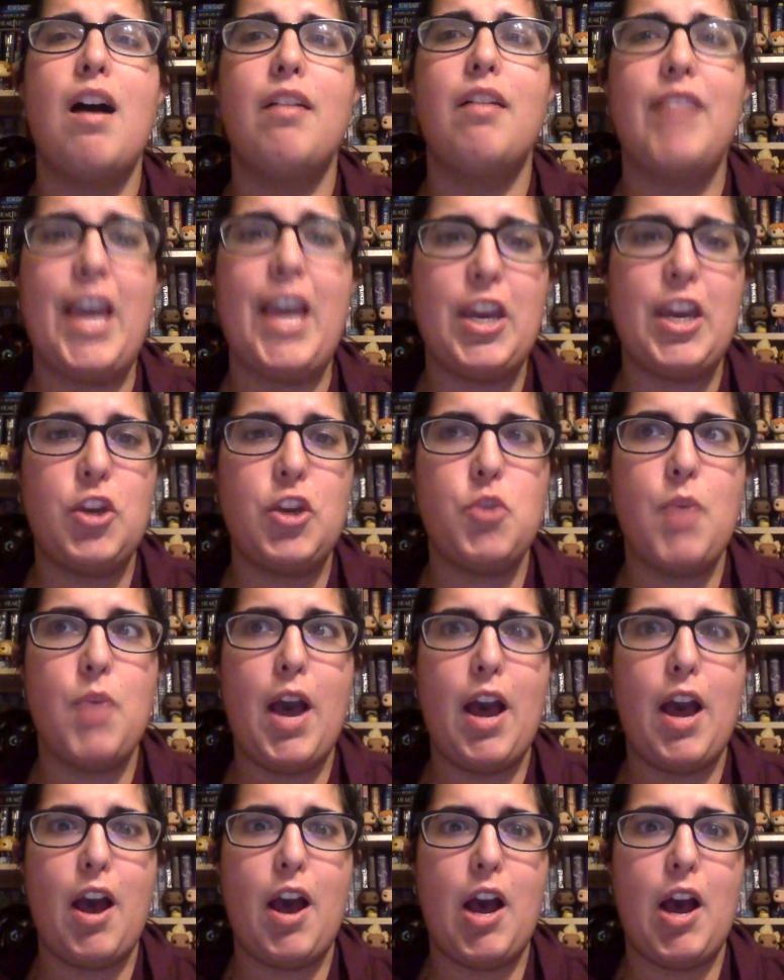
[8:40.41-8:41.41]
Like
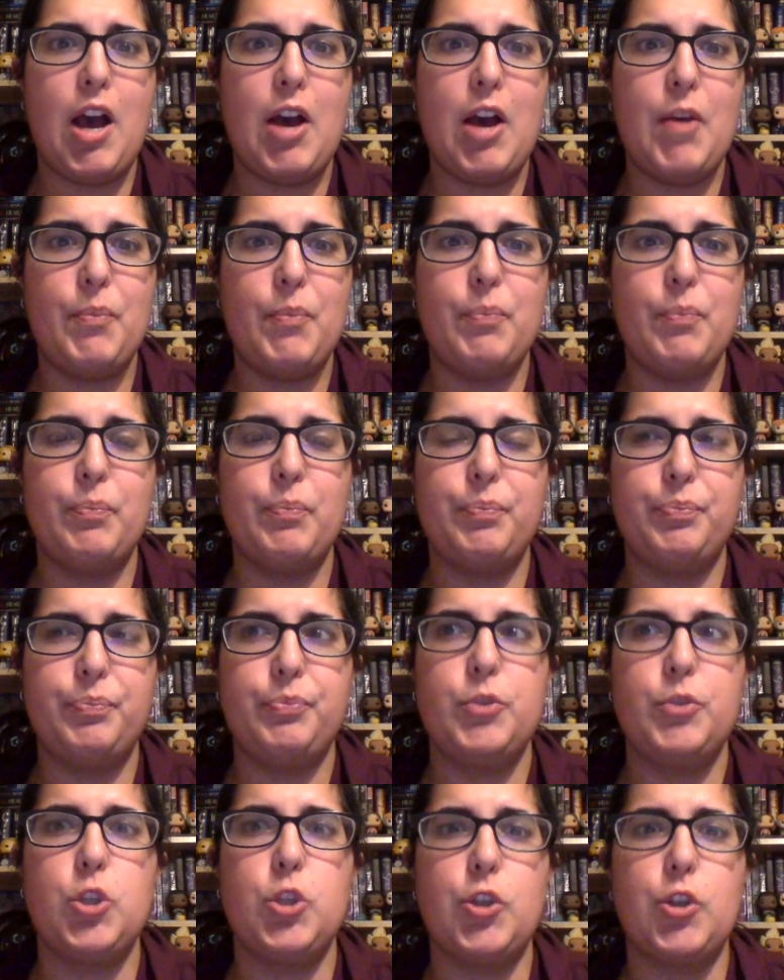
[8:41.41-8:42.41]

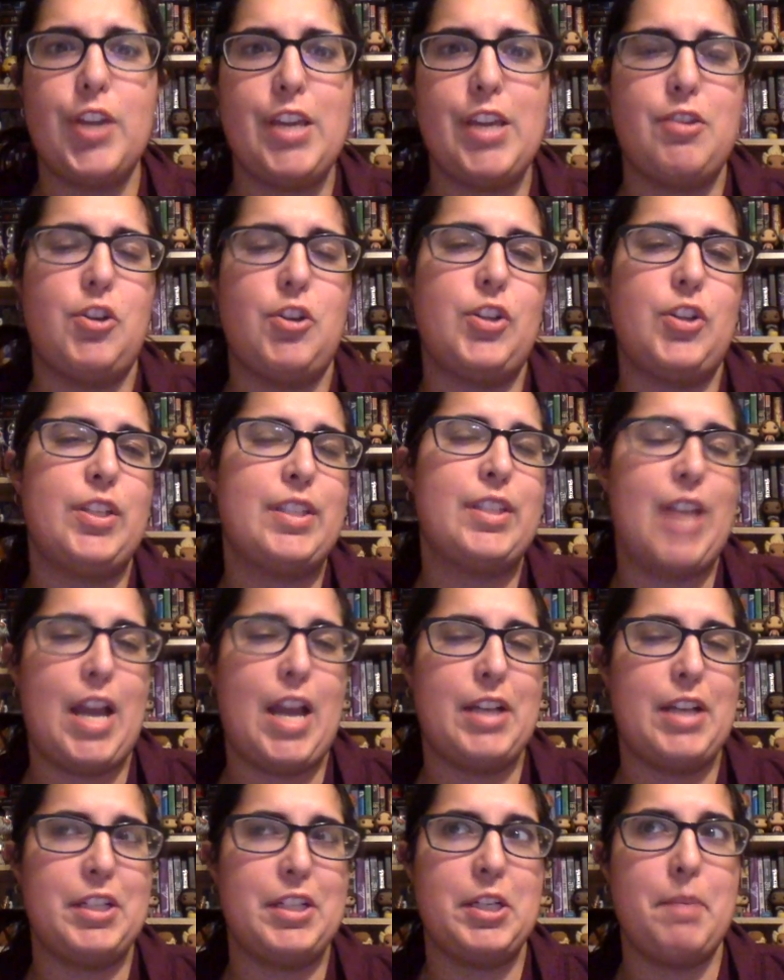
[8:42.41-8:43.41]
you're either
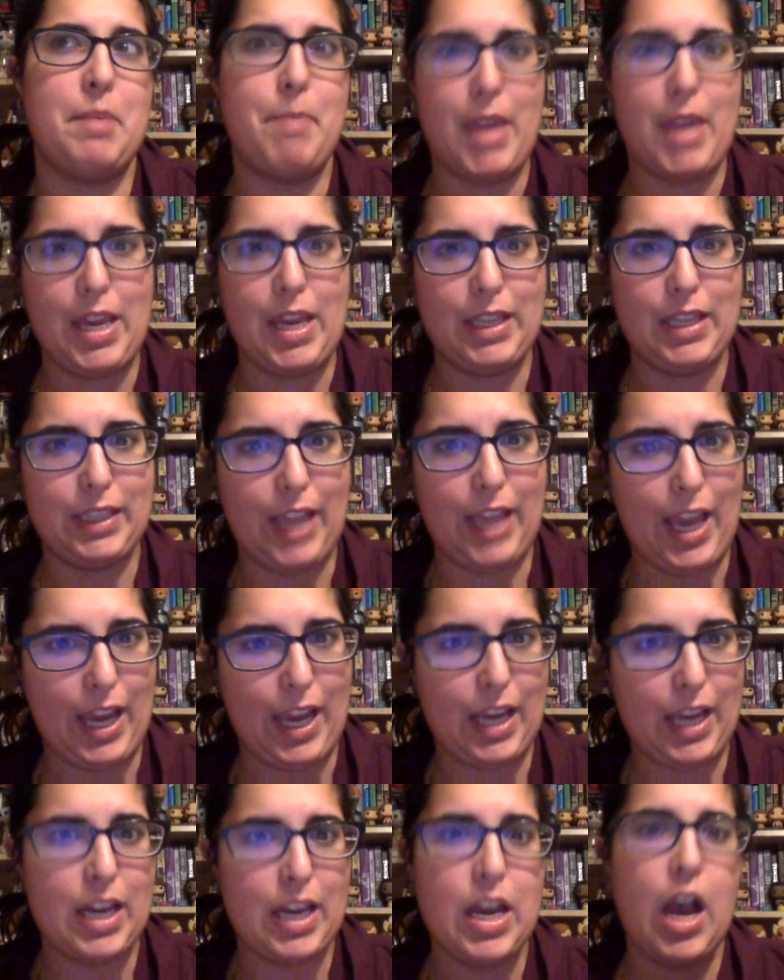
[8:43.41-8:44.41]
sent to be
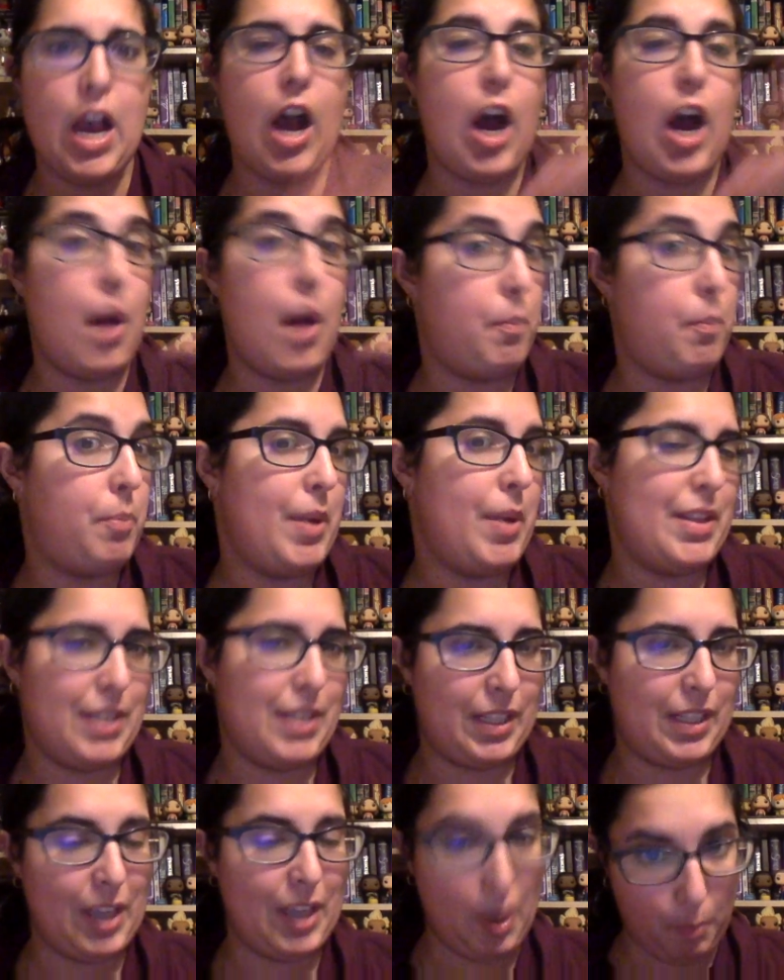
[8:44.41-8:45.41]
like
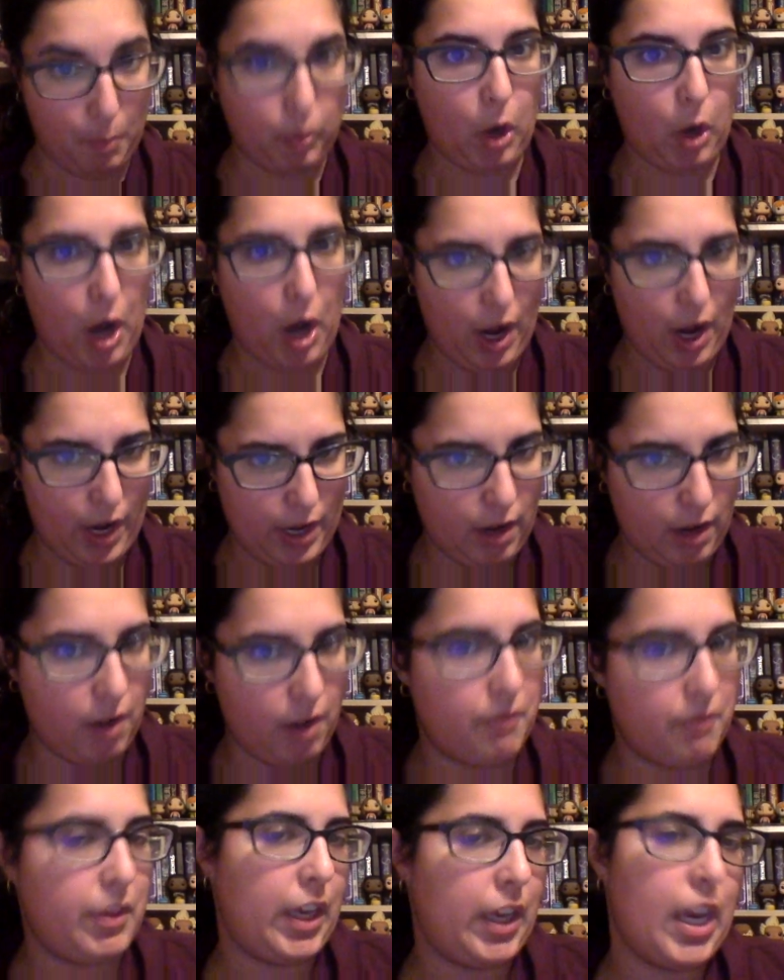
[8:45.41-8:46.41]
basically a bride
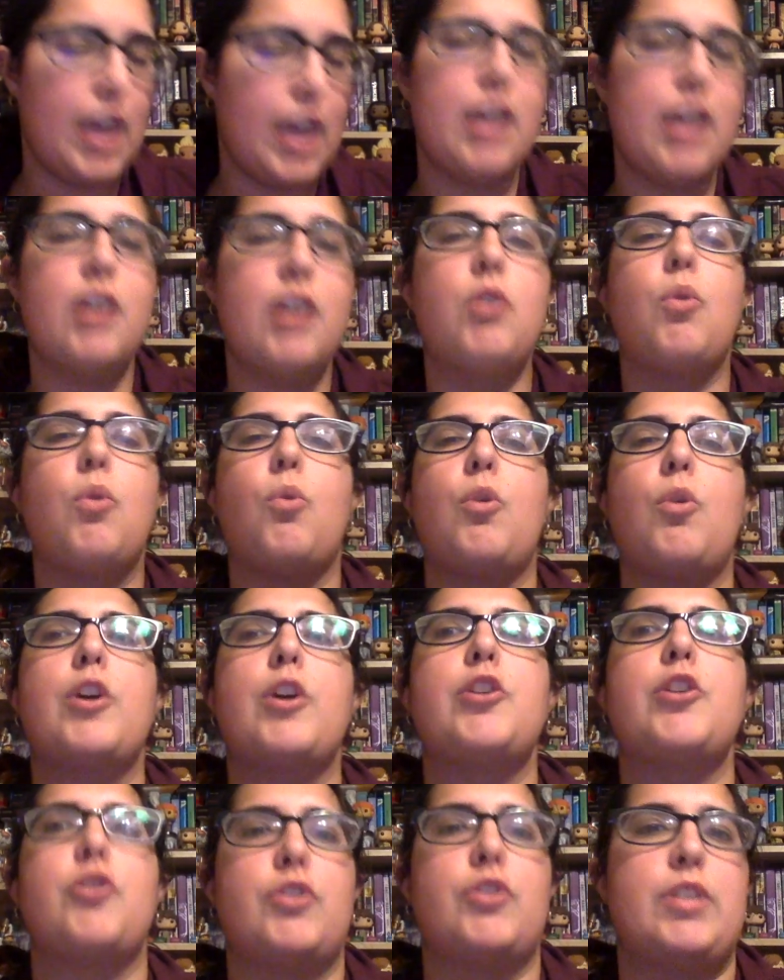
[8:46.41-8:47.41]
of the king, or
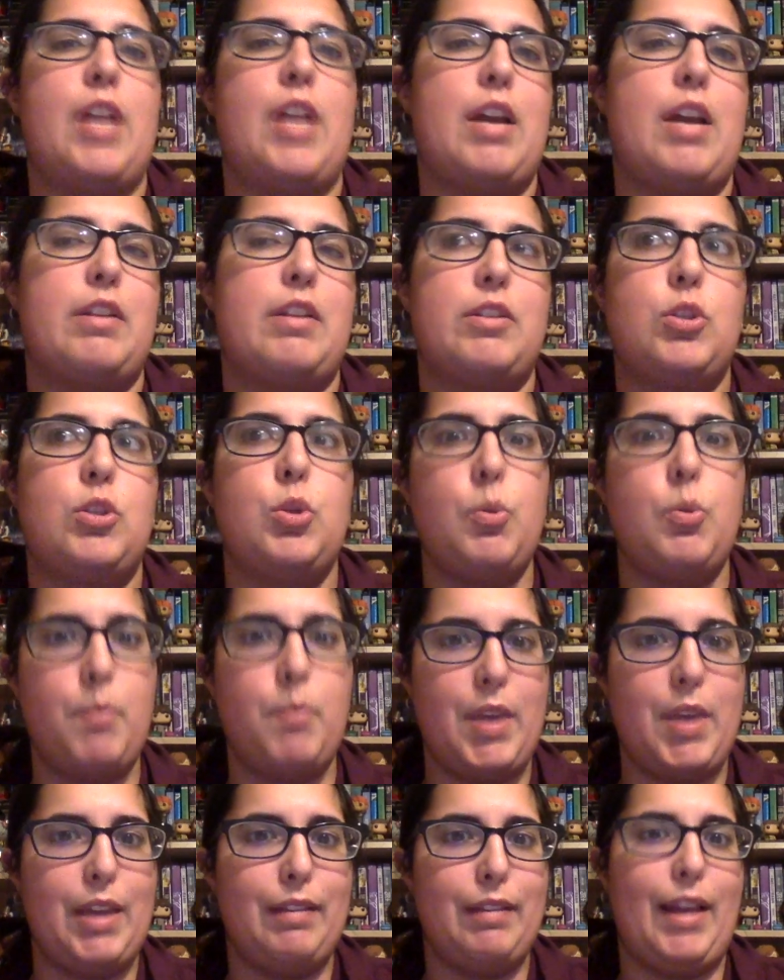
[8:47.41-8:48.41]
you're sent to
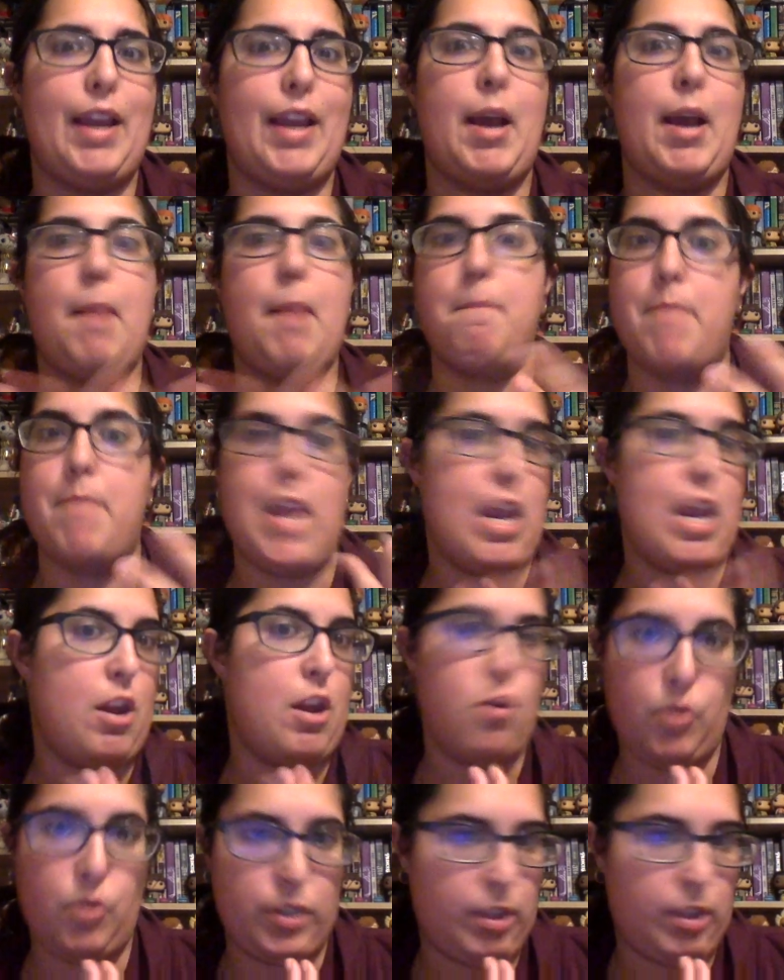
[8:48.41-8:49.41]
be like a
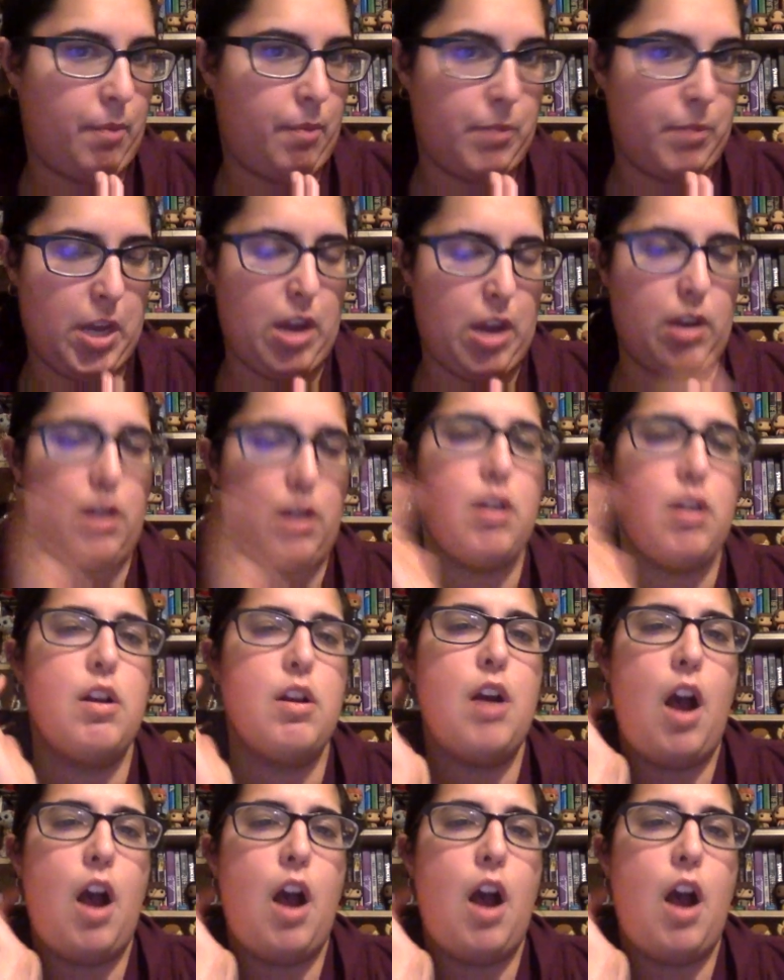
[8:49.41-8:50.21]
maid or something.